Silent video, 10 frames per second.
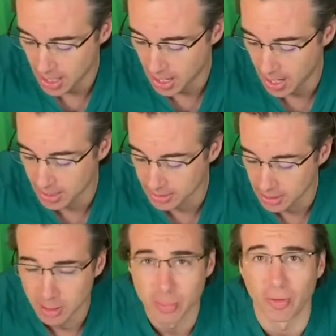and
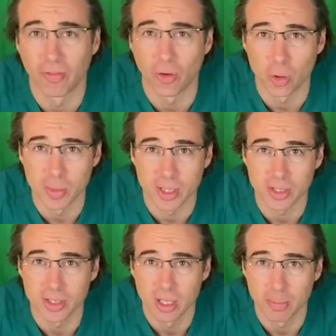
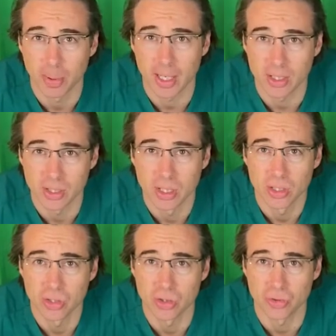performance-based
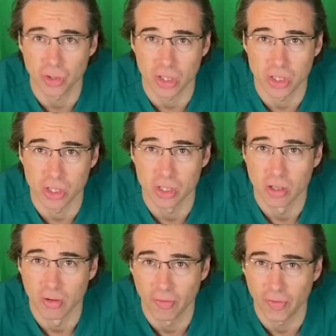structured
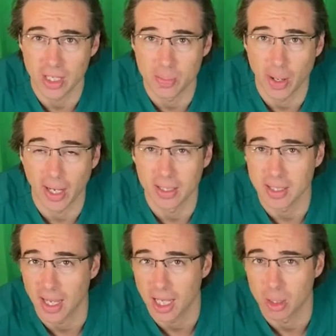feedback to
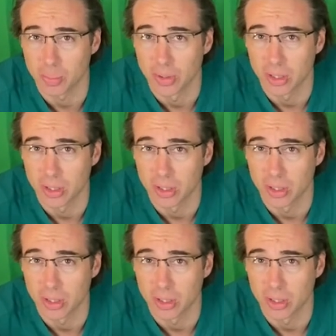help